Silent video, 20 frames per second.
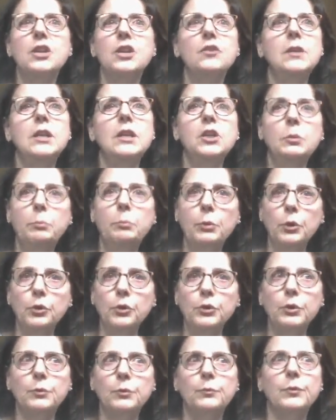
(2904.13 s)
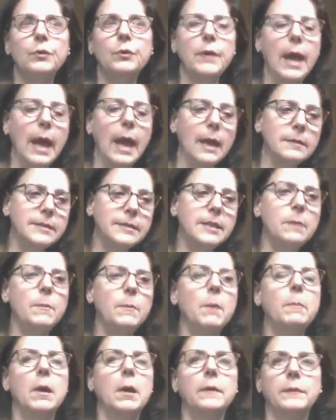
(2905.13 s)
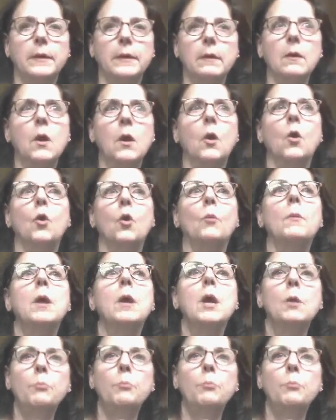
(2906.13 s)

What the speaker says: You need to ask them about their home,